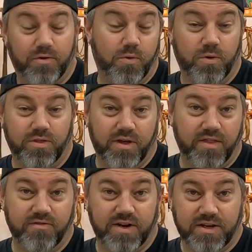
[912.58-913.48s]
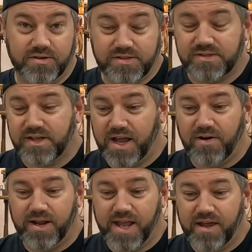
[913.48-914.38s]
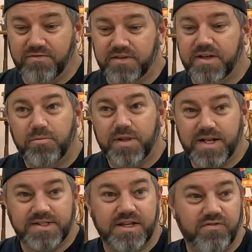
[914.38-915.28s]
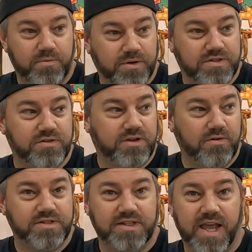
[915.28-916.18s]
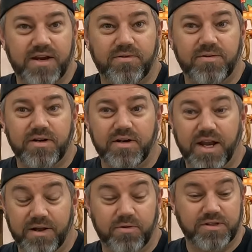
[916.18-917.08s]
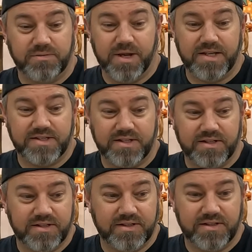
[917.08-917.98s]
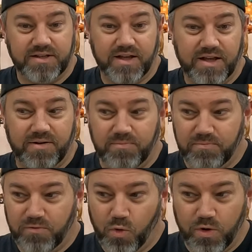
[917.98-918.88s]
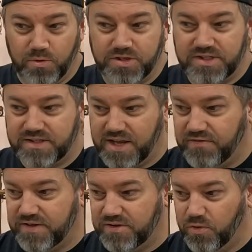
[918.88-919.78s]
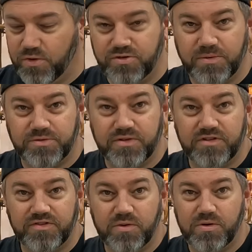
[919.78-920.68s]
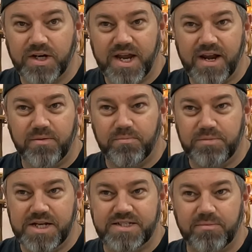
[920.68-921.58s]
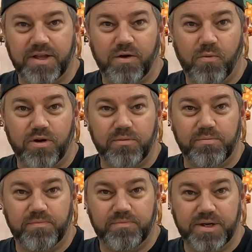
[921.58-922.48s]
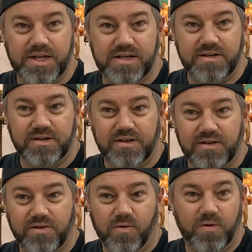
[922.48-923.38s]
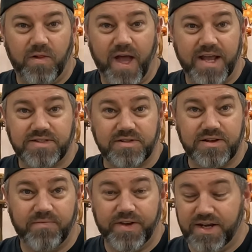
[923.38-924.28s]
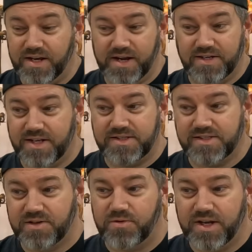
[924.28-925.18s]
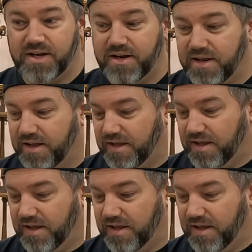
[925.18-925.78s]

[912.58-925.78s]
or the other videos I already have. But that stuff, I put 2 coats of that on, and it works amazing. Oil, just if oil drips on the floor, it kind of beads up like a water bead on glass or something, and it doesn't soak in.